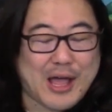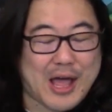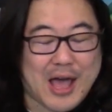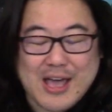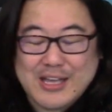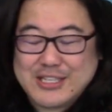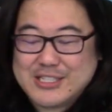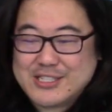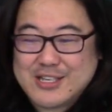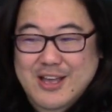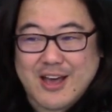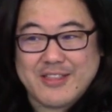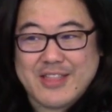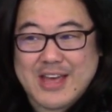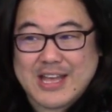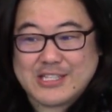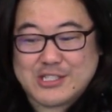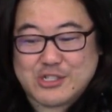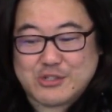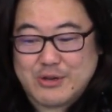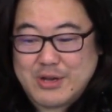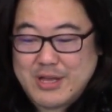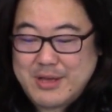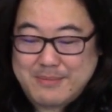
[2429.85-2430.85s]
I saw
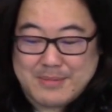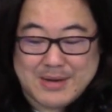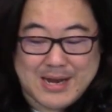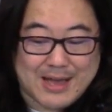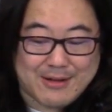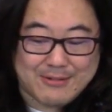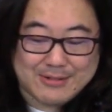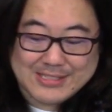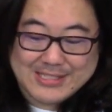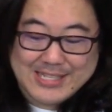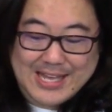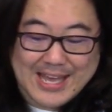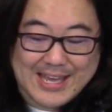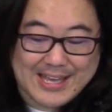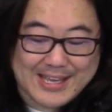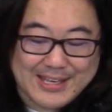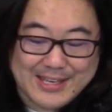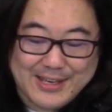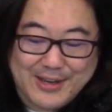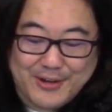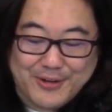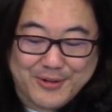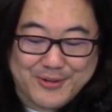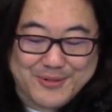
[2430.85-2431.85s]
that stream and I was like
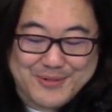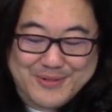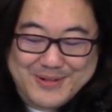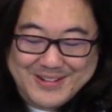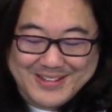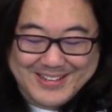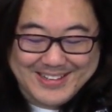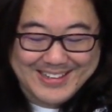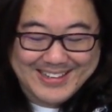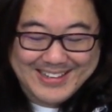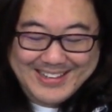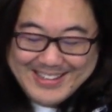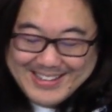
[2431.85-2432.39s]
yo